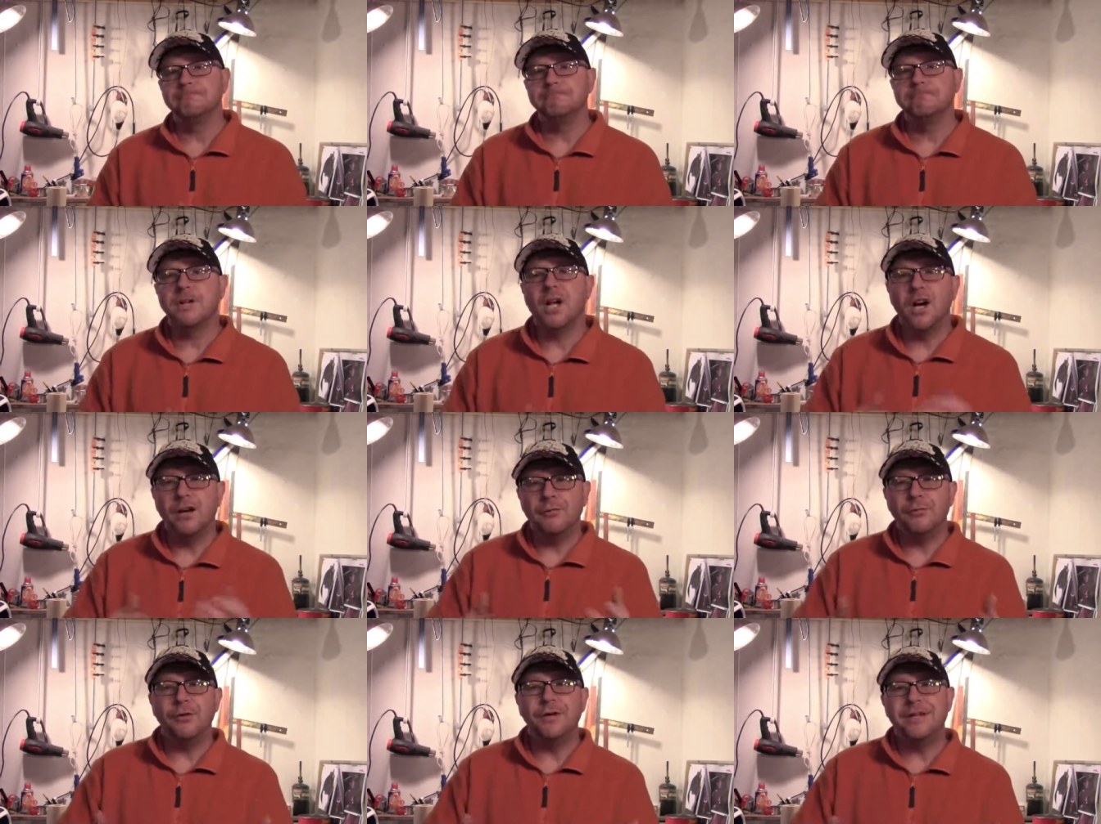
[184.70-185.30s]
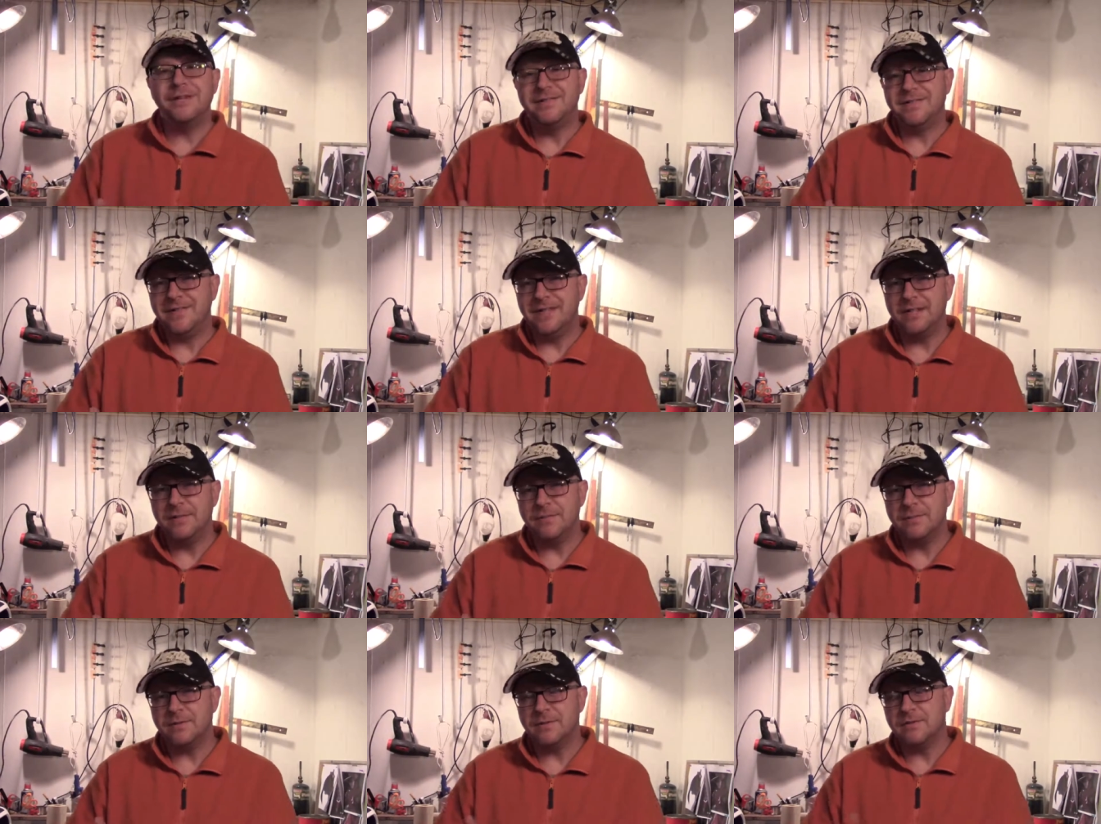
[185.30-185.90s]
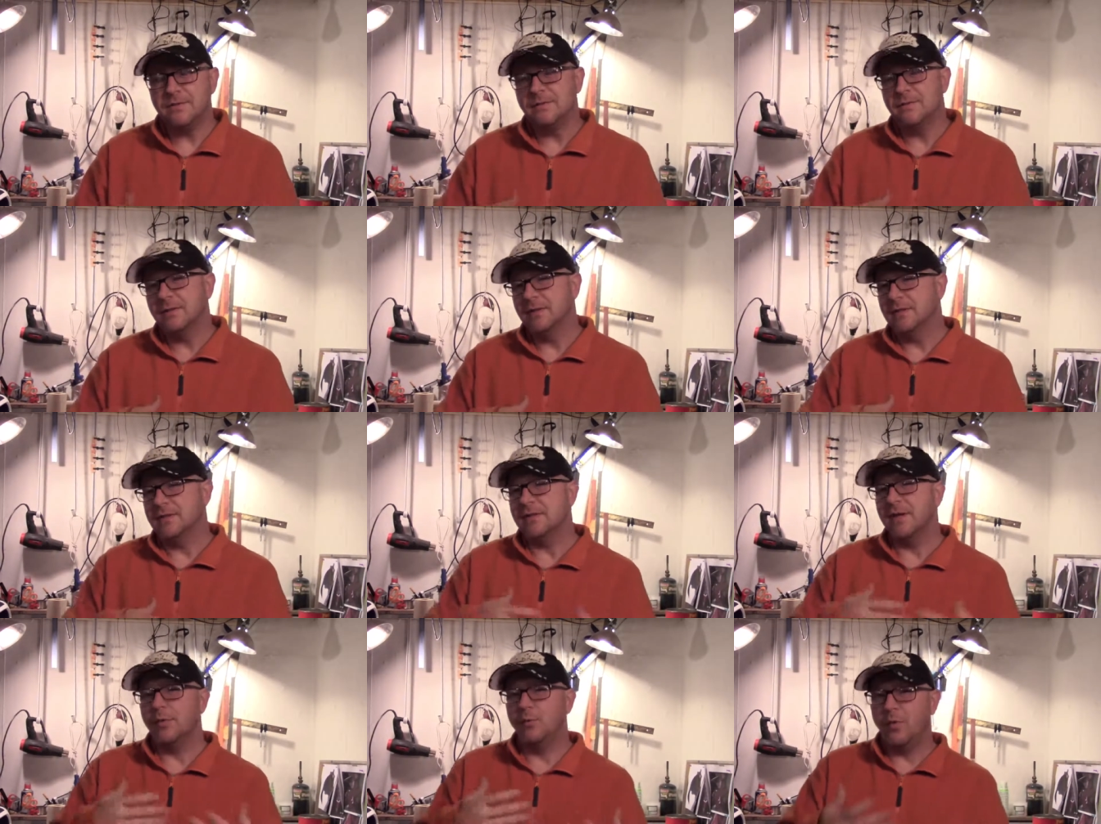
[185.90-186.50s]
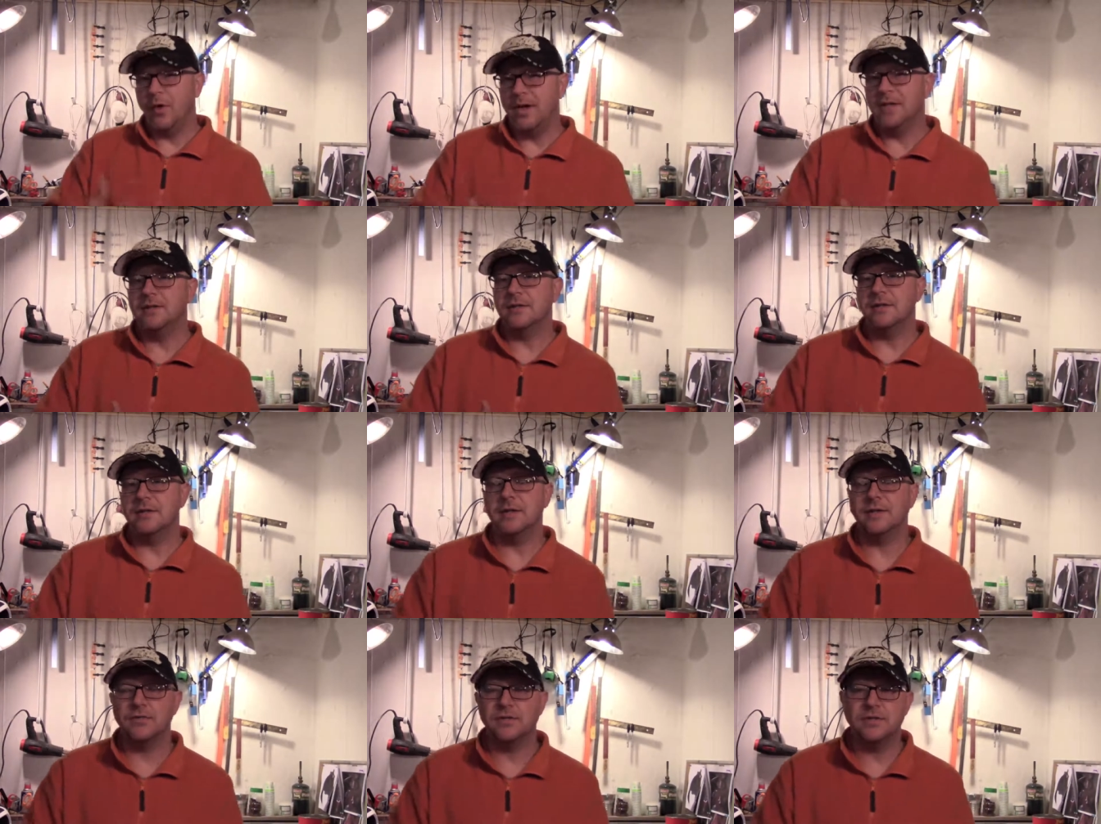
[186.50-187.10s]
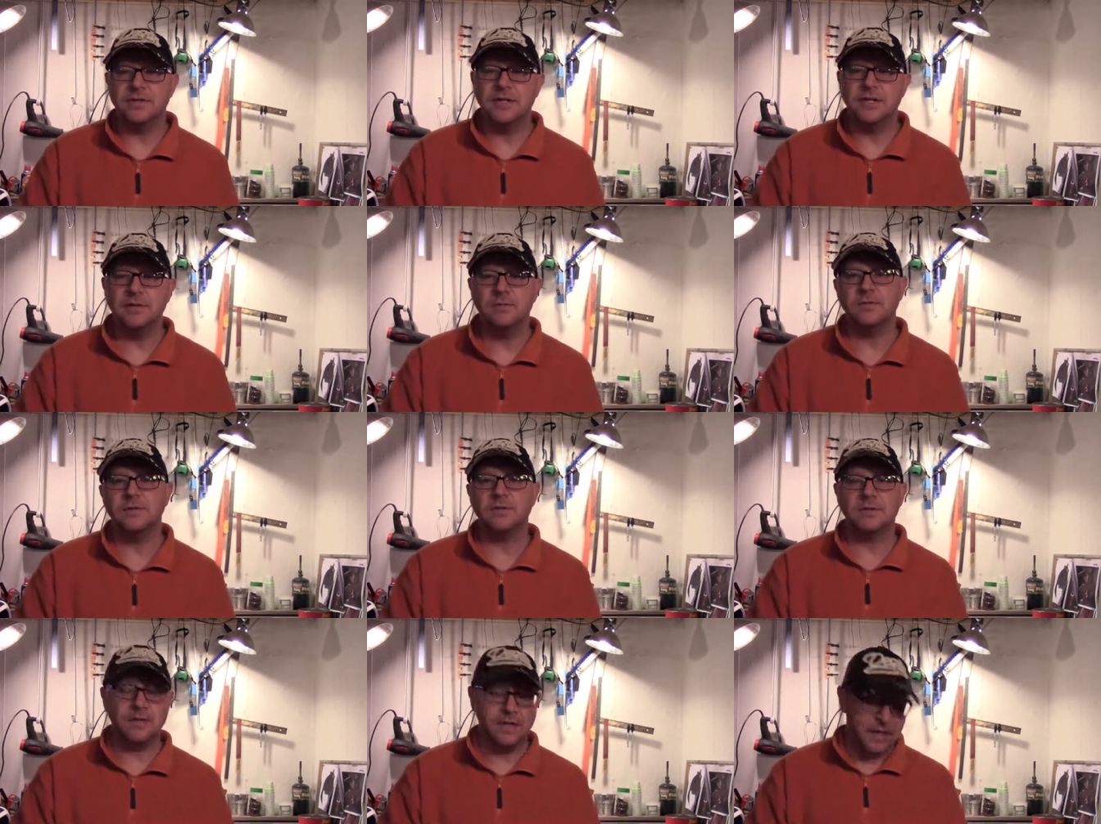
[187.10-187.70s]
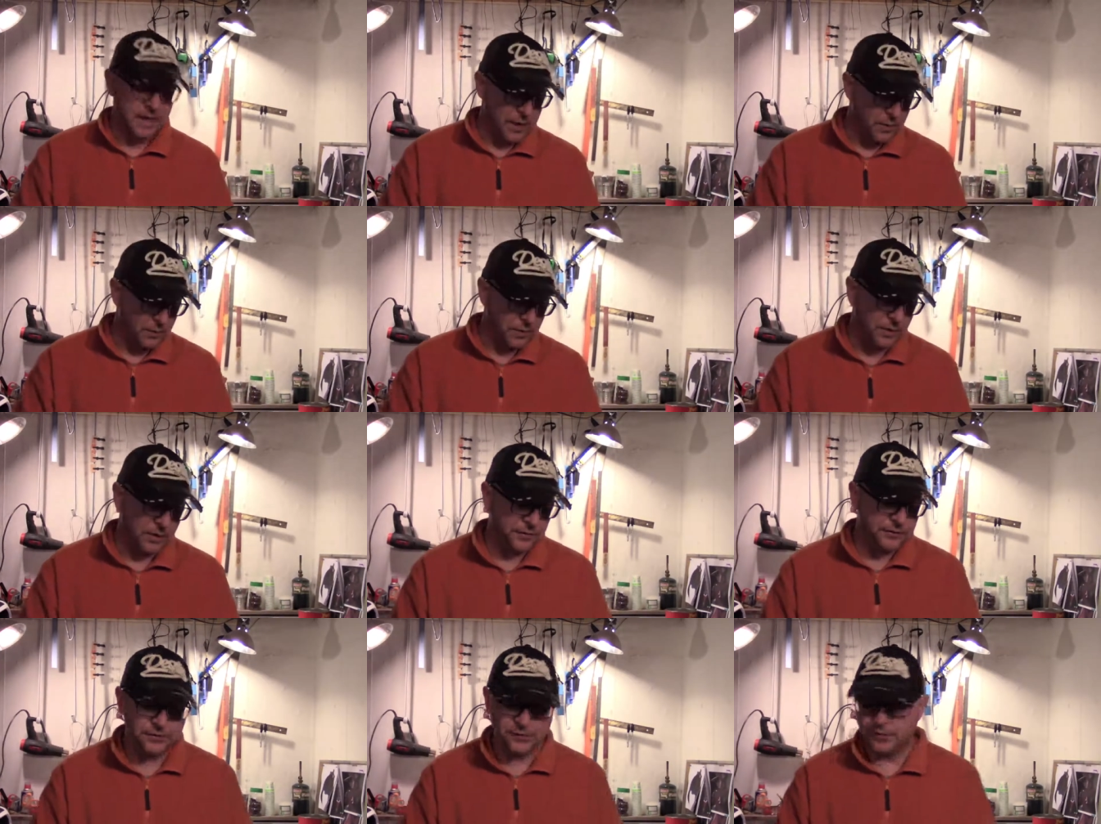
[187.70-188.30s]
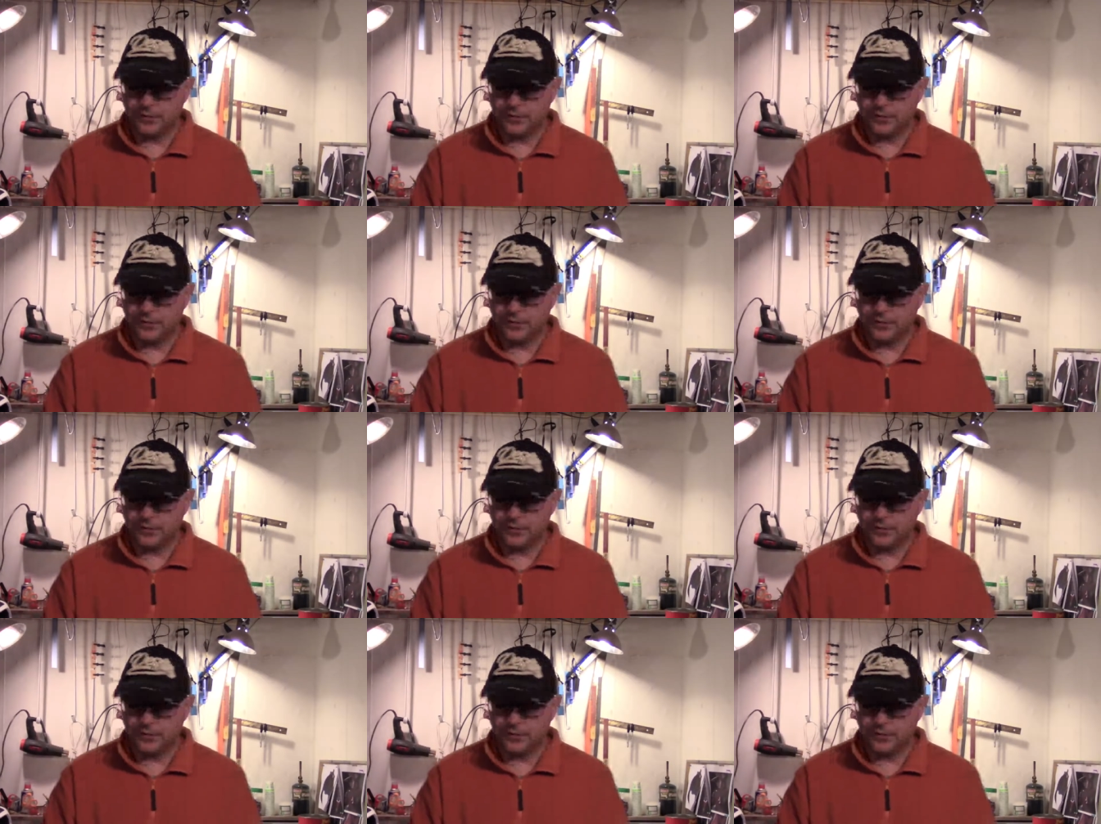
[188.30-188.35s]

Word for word: covering seams, as a way to cover seams, and we're also